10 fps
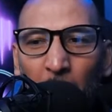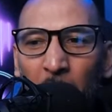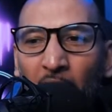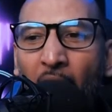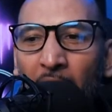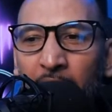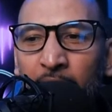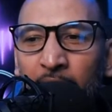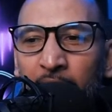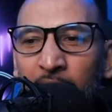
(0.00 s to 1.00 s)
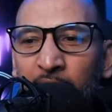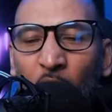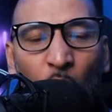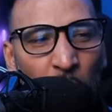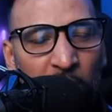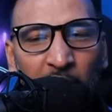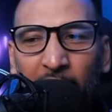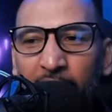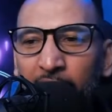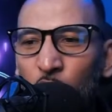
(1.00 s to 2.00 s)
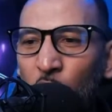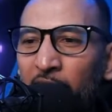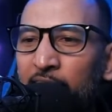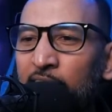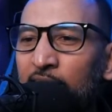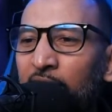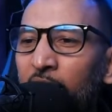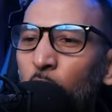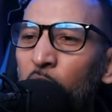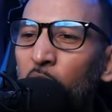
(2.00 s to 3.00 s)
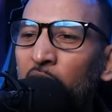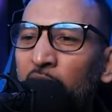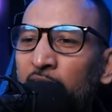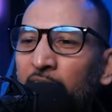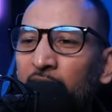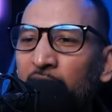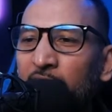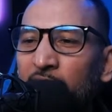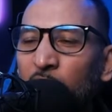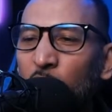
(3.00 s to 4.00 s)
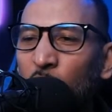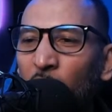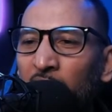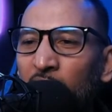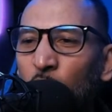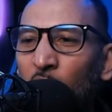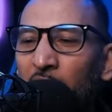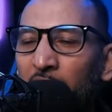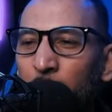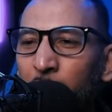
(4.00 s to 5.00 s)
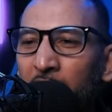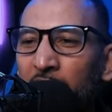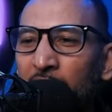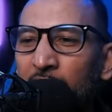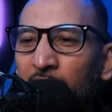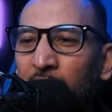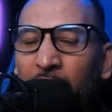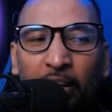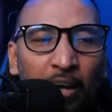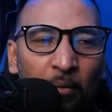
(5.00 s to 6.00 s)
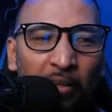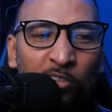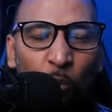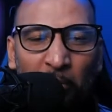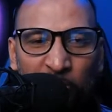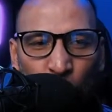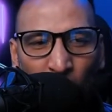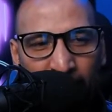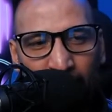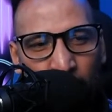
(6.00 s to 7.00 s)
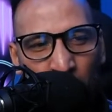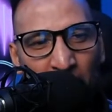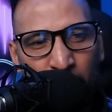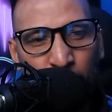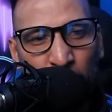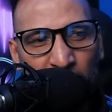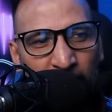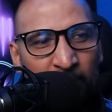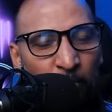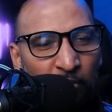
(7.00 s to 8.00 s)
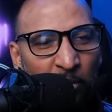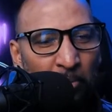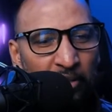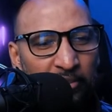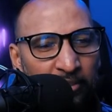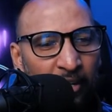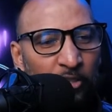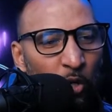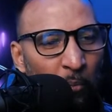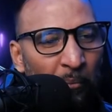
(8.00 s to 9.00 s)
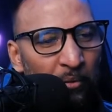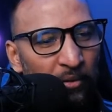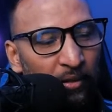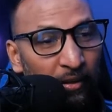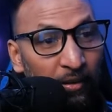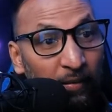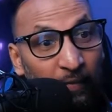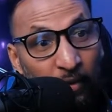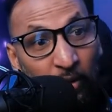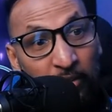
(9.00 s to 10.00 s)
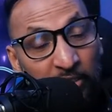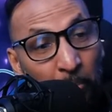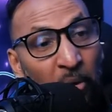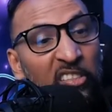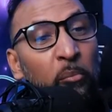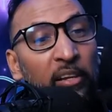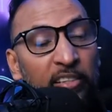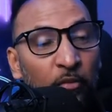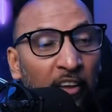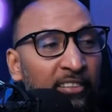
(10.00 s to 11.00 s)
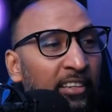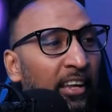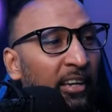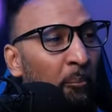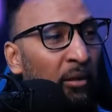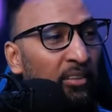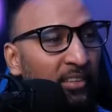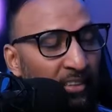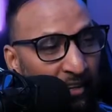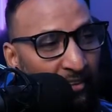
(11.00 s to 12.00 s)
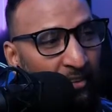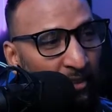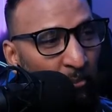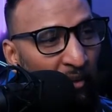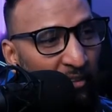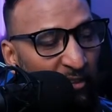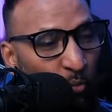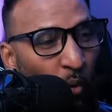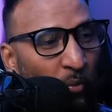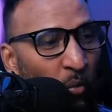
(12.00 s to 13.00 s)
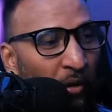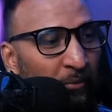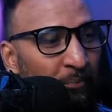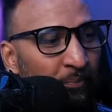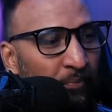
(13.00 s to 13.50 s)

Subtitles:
But I think it's outside. Drex, what do you think? TNT needs to use the wings. Rondell figures. Let's don't be so quick to give up yet, folks. Let's see if it's a penalty. TikTok people, there's a possibility of Haiti getting a penalty in the 83rd minute. It's 1-1.